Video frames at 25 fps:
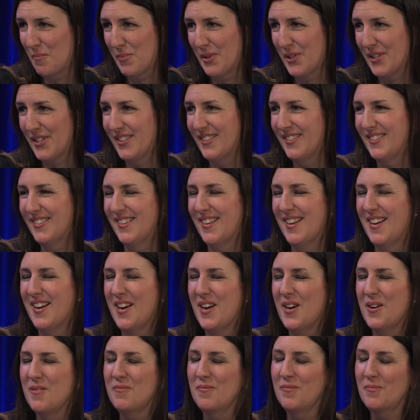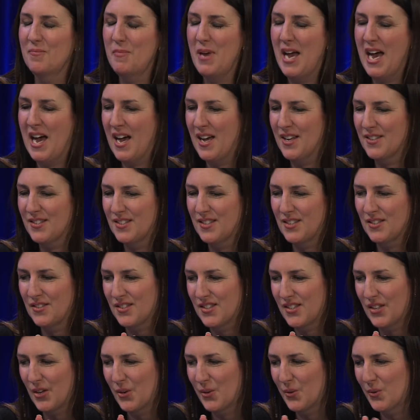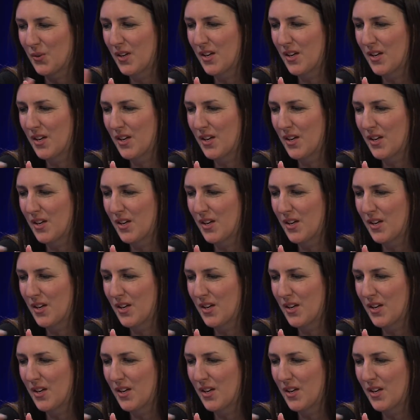the bill right. um, passed. And so,